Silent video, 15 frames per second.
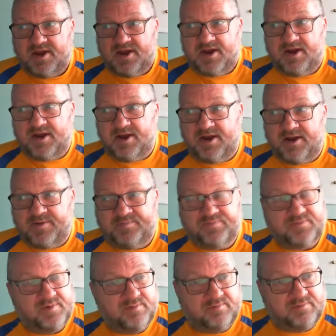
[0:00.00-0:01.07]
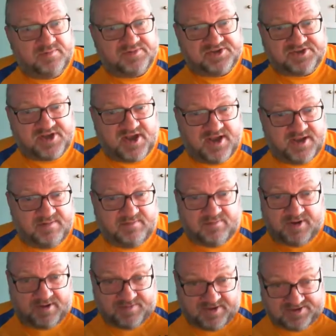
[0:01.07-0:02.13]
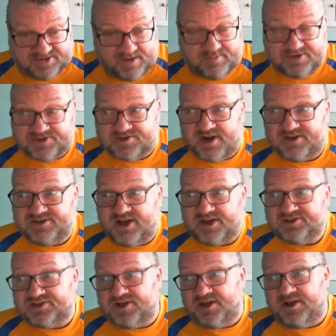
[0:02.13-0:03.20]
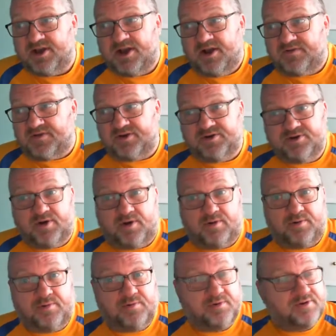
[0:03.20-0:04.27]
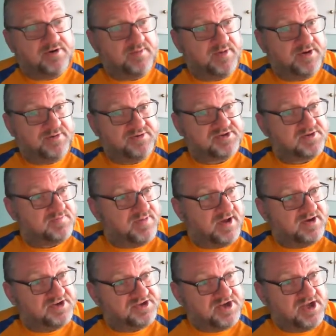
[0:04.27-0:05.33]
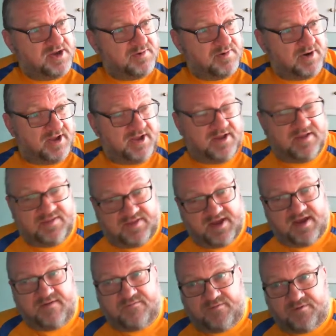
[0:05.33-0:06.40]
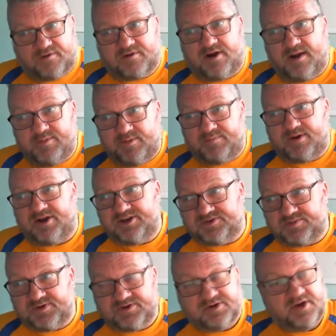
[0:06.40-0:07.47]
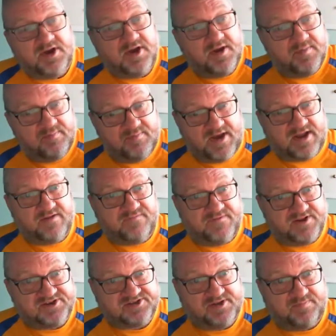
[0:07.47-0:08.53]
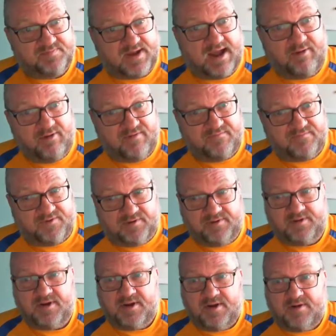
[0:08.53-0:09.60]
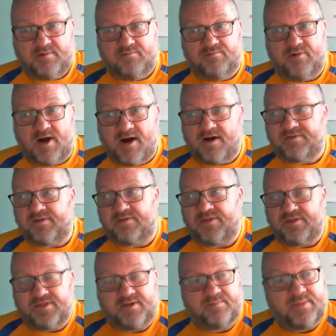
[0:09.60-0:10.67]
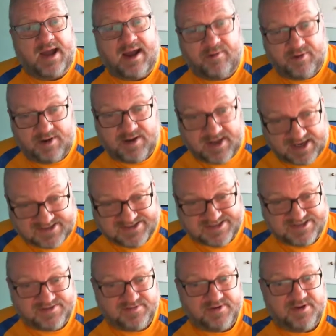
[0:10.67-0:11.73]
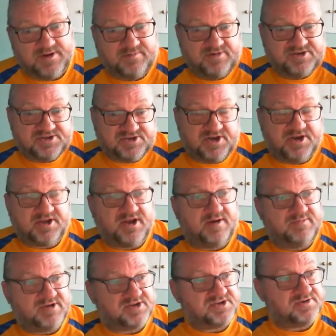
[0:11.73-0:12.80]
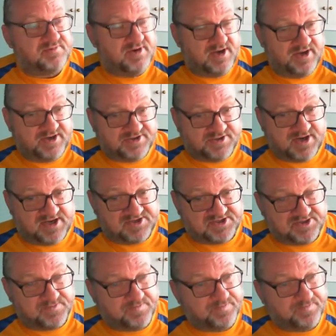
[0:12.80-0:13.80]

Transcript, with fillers: um, say, well, they demonstrate actually that not all criminals are punished equally, and therefore crime and punishment benefits the powerful rather than the powerless, which Durkheim doesn't really address.